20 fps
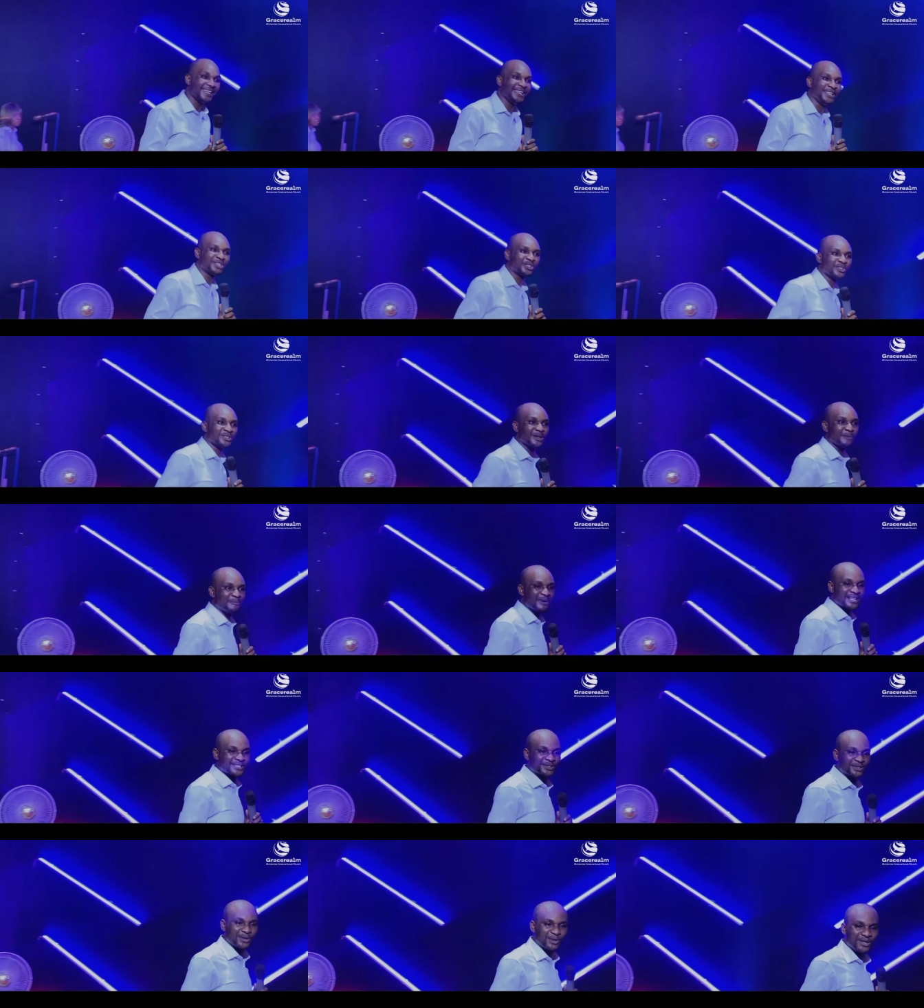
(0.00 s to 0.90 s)
He told the
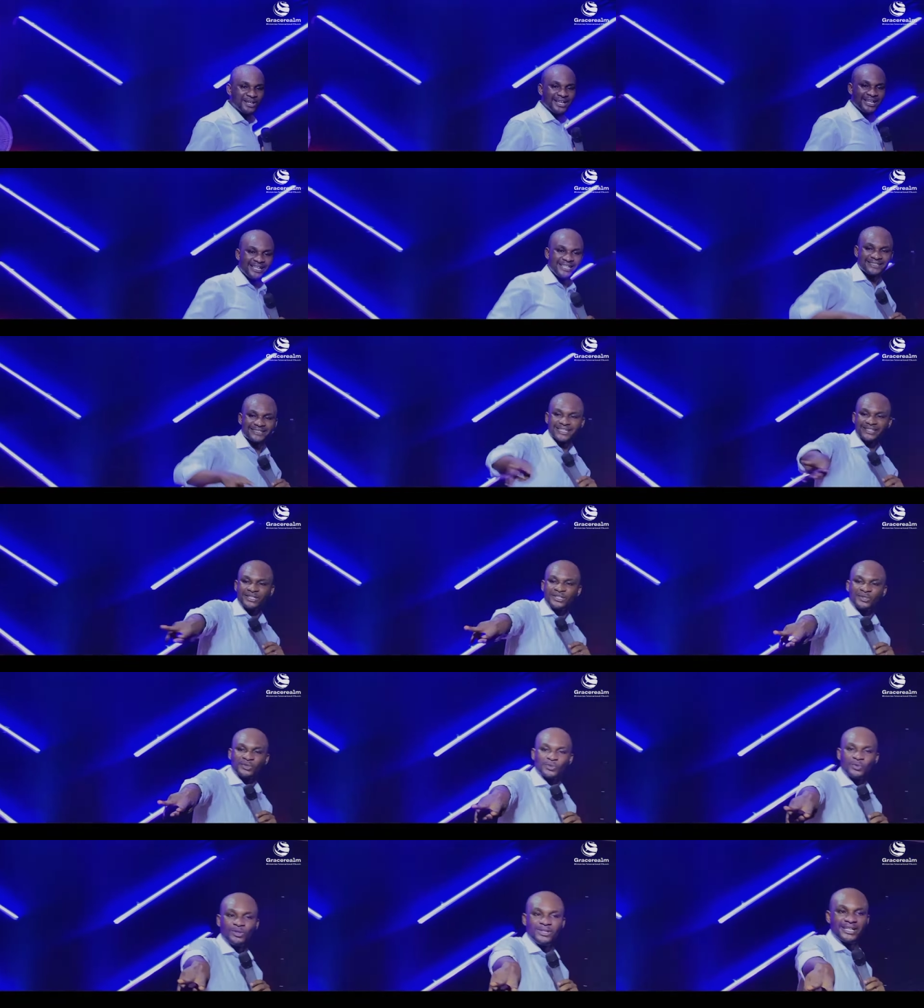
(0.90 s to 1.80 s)
pastor. He said, "These
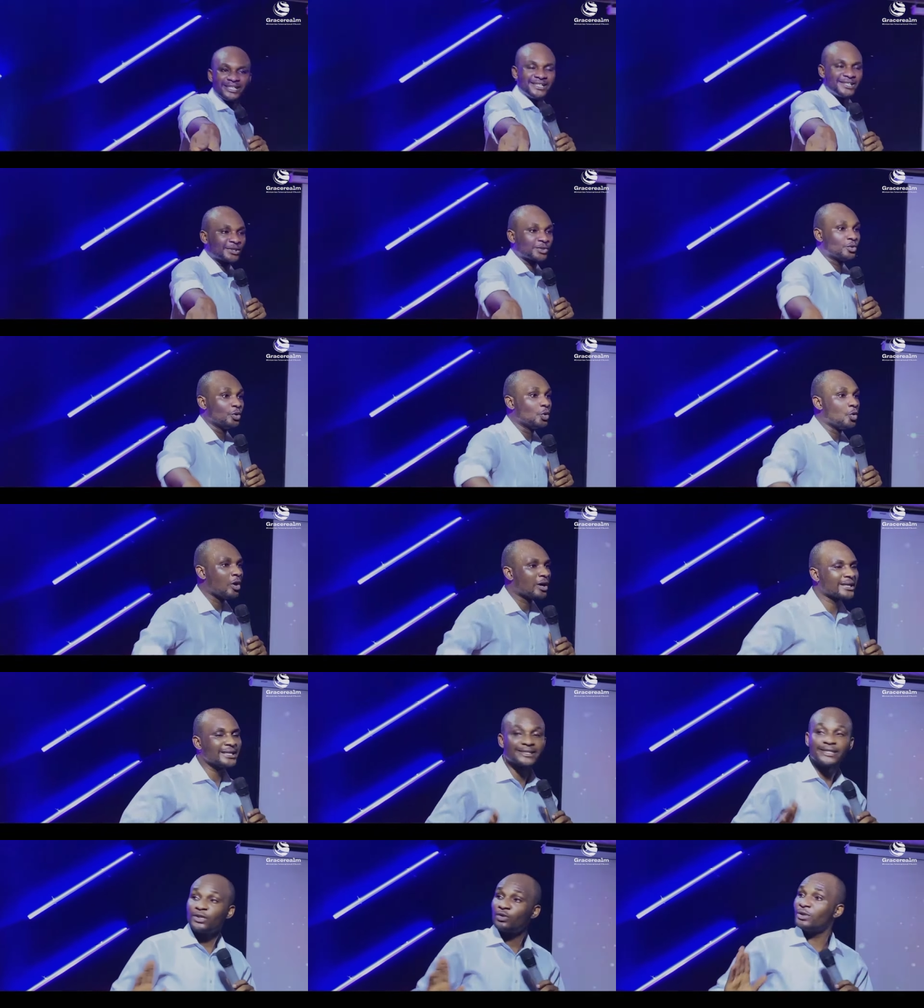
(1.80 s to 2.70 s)
two ladies could walk."
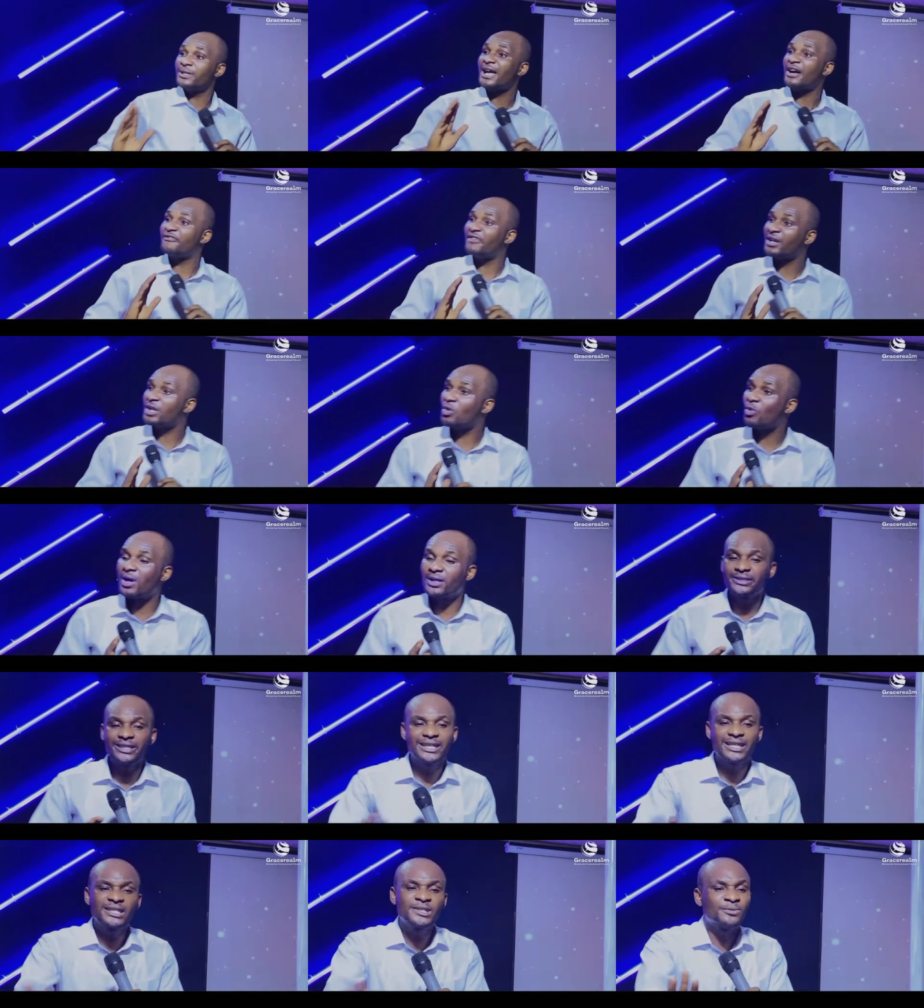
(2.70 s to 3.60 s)
He said, "No, they are very
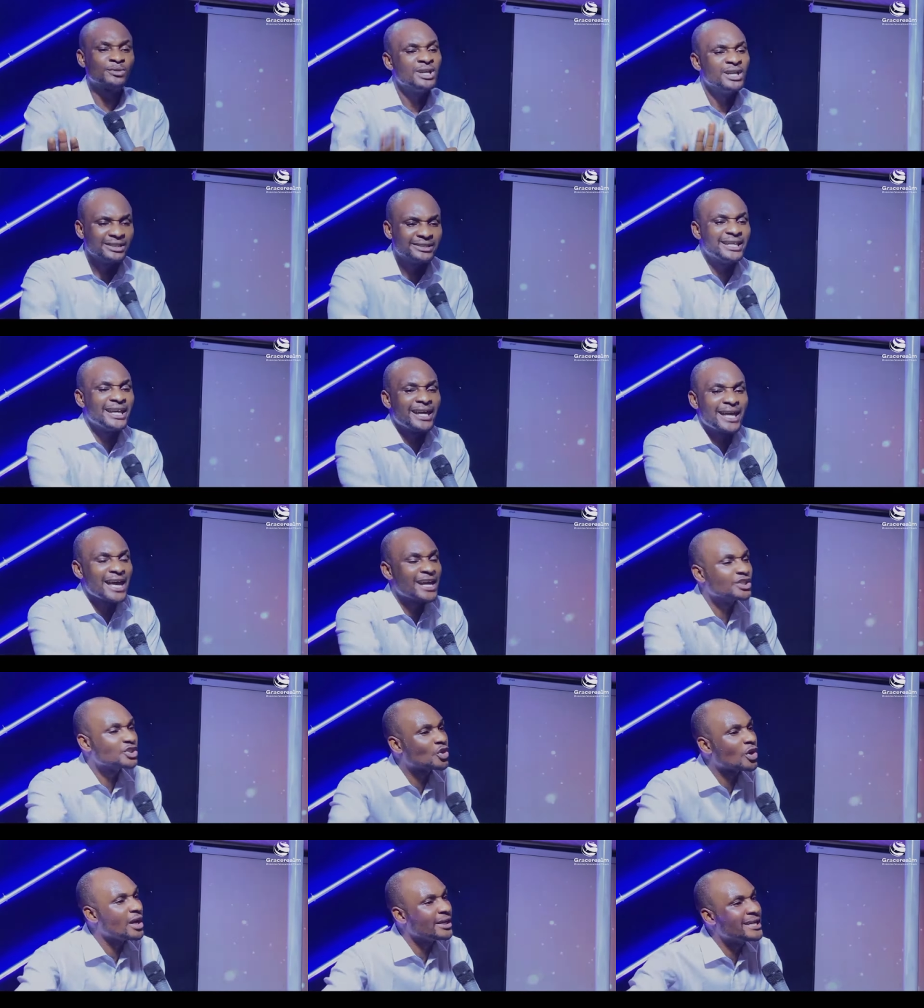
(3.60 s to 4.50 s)
wealthy ladies. They
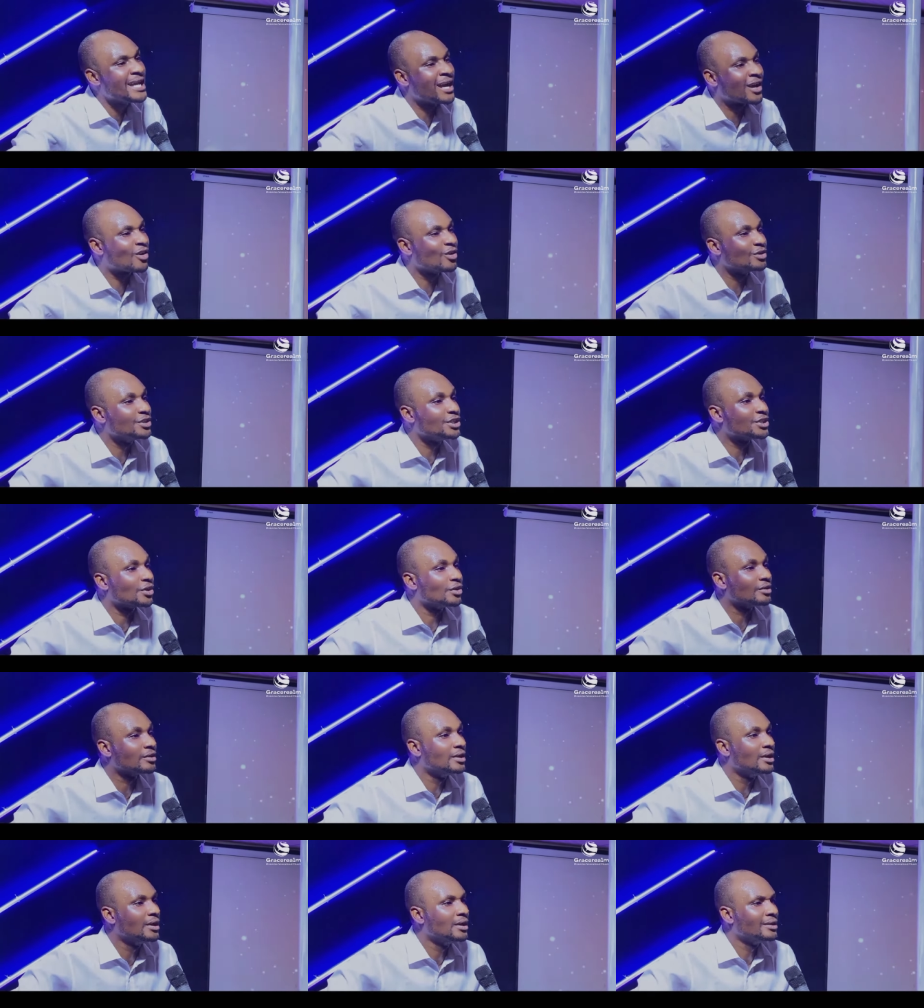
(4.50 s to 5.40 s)
enjoy their condition.
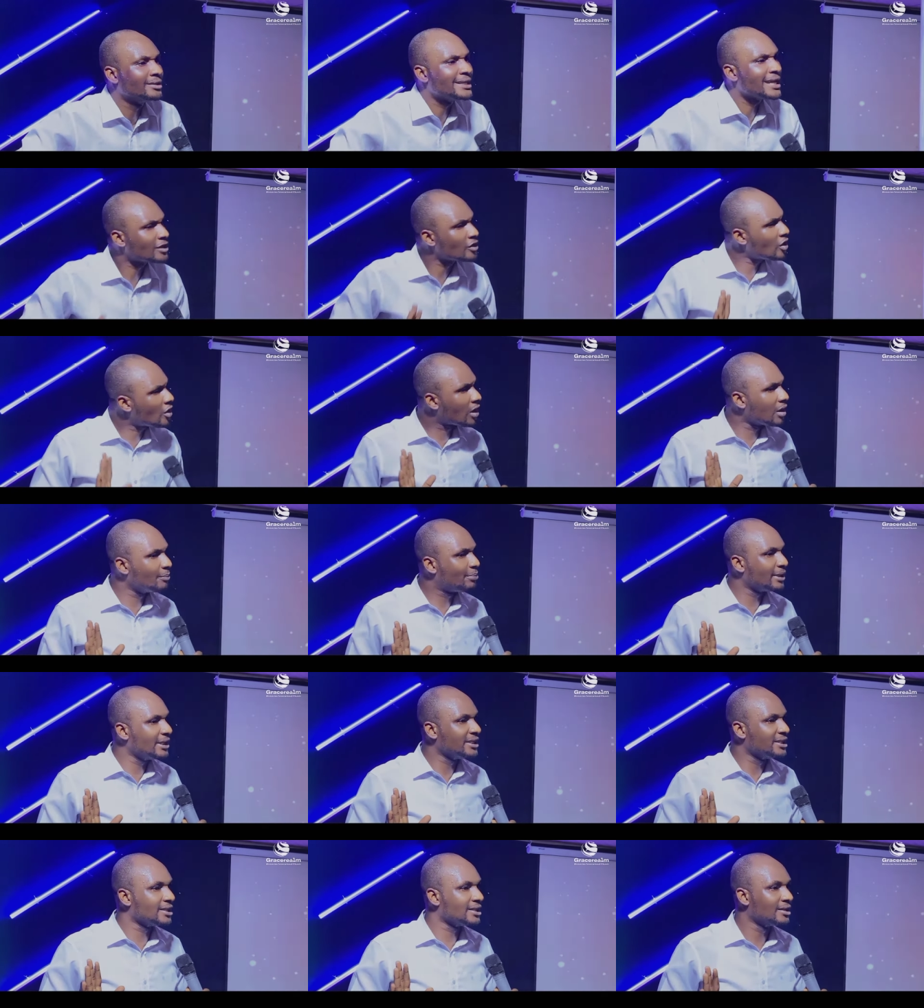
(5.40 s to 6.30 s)
They are not
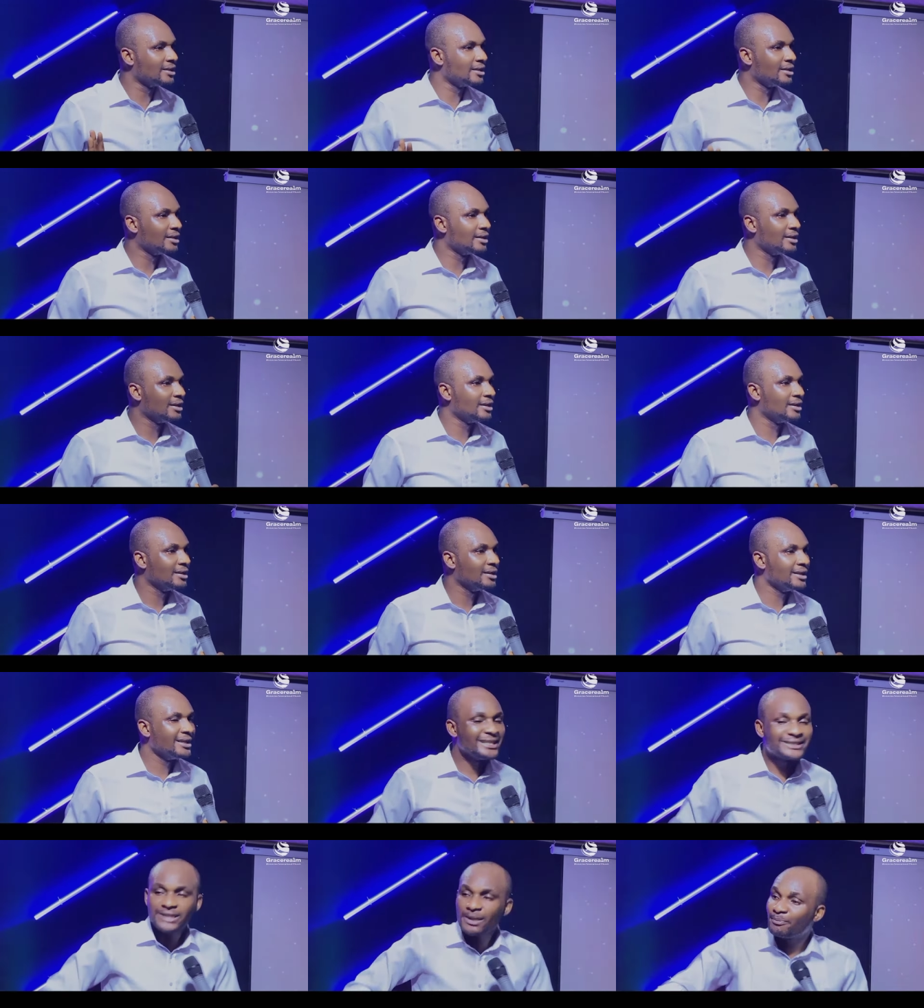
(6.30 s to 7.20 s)
complaining."
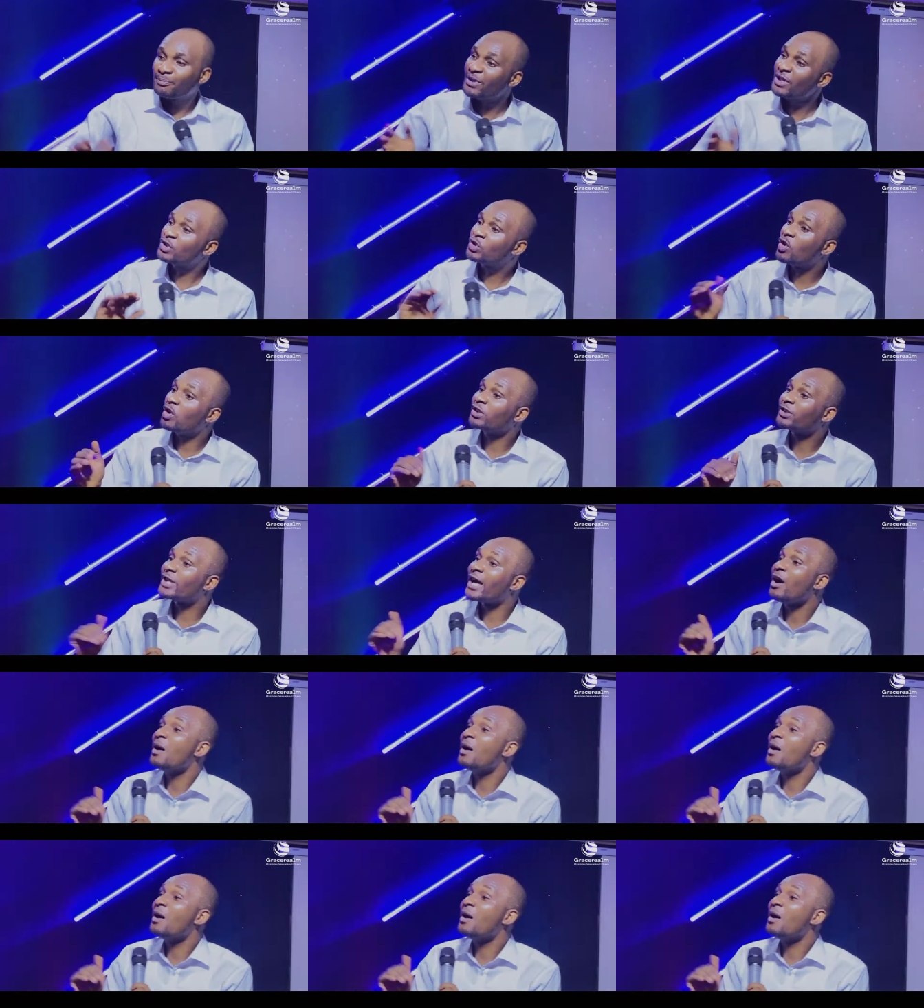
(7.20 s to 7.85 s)
He said, "Please don't